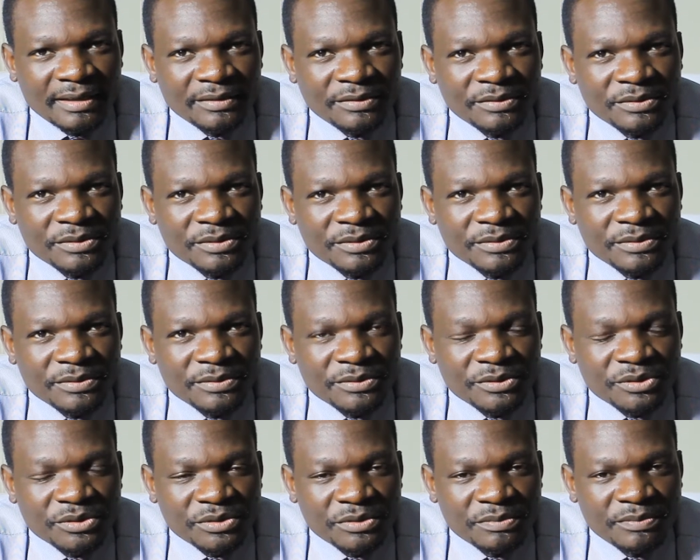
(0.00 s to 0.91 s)
You
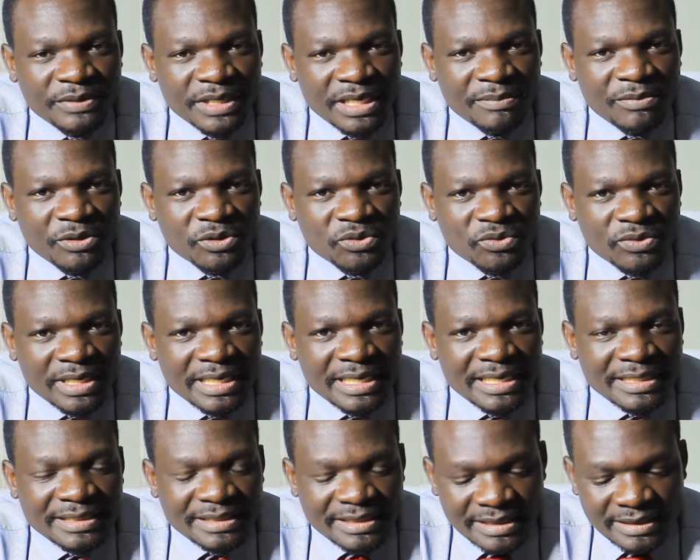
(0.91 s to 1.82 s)
should be able to
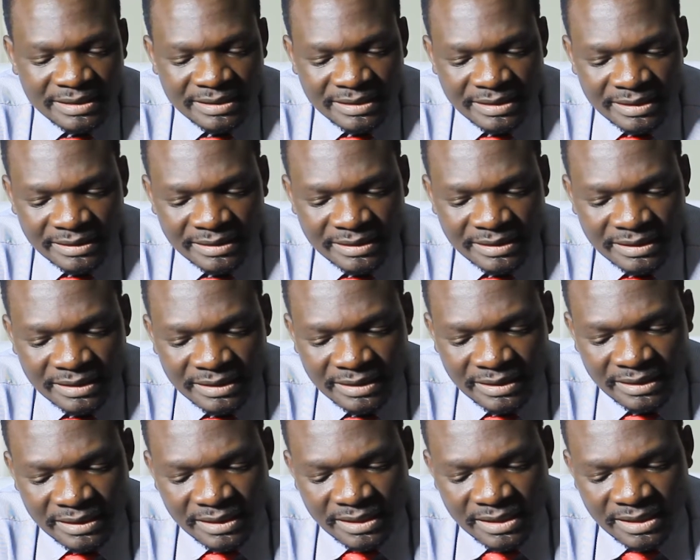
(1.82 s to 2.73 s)
understand that
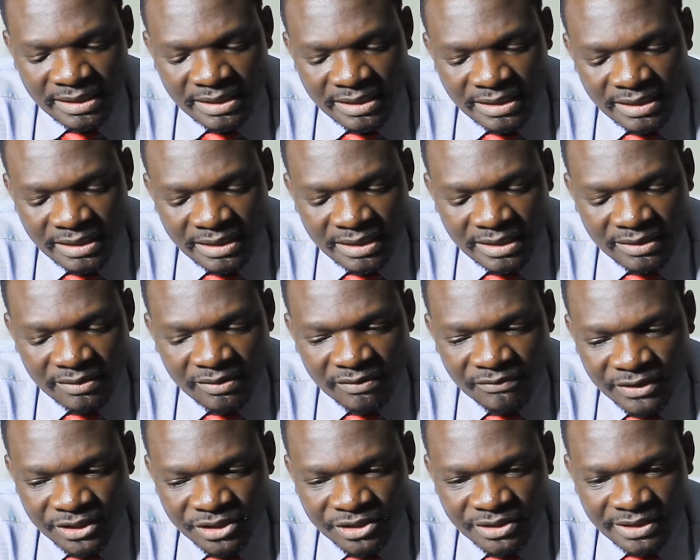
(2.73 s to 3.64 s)

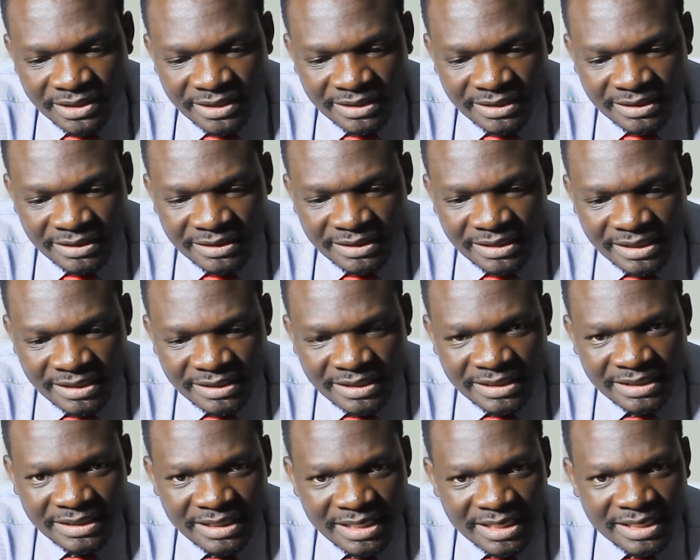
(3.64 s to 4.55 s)
confectionaries
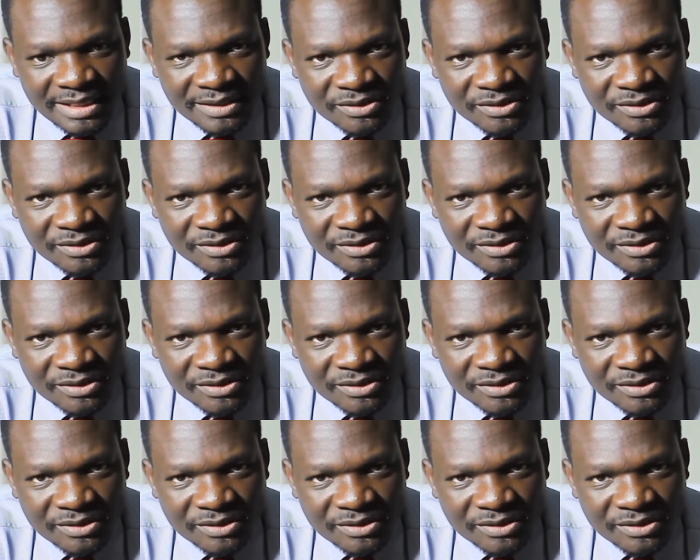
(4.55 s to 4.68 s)
actually are